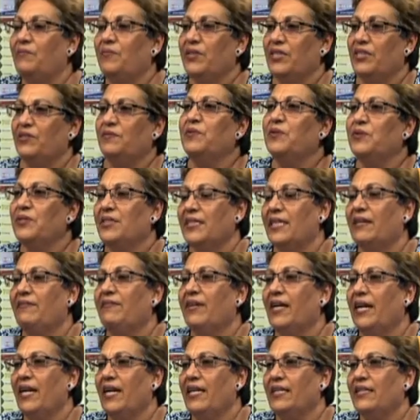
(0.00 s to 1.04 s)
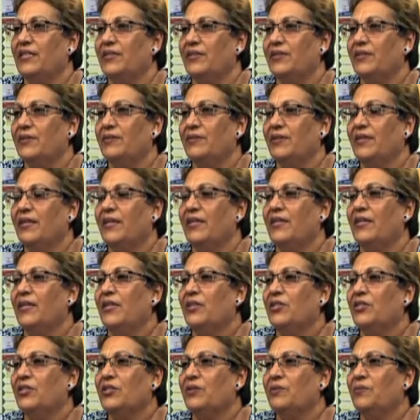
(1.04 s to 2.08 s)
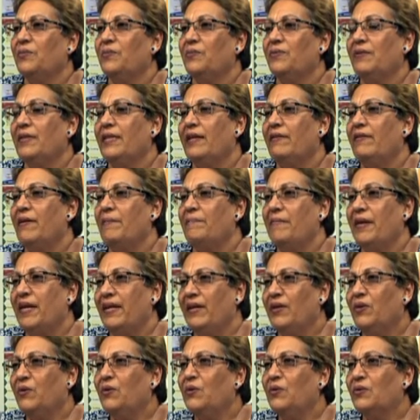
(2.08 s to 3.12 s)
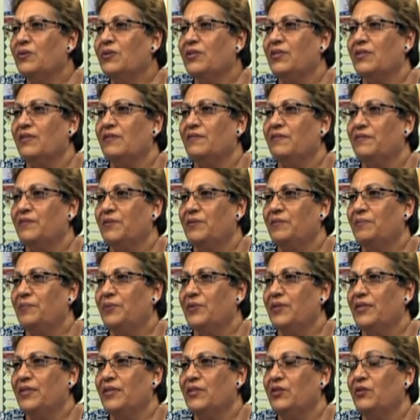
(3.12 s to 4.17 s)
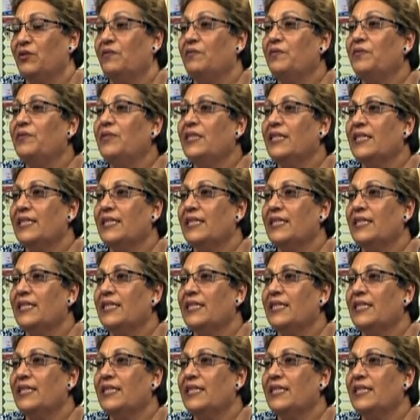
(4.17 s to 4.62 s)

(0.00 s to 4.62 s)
which foods they relate to. So there are many causes of food poisoning or food